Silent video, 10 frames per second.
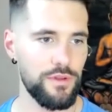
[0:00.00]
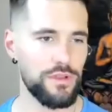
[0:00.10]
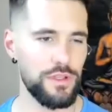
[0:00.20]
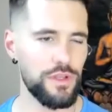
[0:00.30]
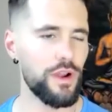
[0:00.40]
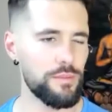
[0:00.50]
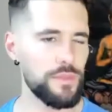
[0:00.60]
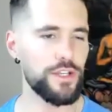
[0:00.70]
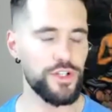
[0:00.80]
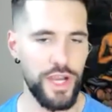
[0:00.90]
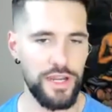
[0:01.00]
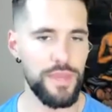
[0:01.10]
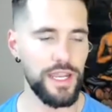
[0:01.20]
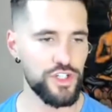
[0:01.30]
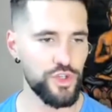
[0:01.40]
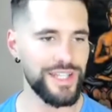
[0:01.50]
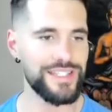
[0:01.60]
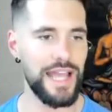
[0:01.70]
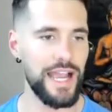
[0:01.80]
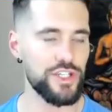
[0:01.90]
you know what I mean? You're trying to make a
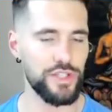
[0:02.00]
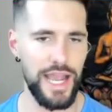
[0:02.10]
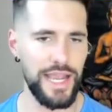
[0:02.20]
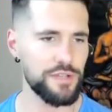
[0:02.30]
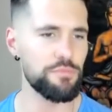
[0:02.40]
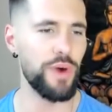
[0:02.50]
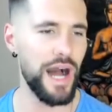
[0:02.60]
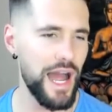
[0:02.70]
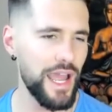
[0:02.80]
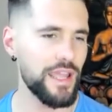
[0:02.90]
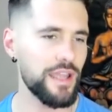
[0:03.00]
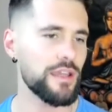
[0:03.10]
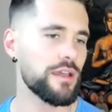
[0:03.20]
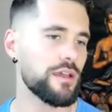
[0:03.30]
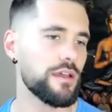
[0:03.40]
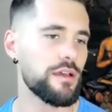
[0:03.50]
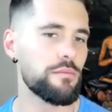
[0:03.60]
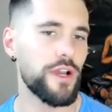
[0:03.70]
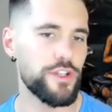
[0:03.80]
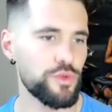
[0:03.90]
transaction. Like I can buy
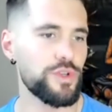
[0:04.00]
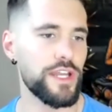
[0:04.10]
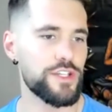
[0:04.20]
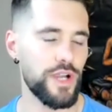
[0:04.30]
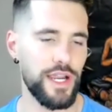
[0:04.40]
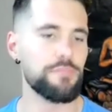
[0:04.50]
my true nature. I can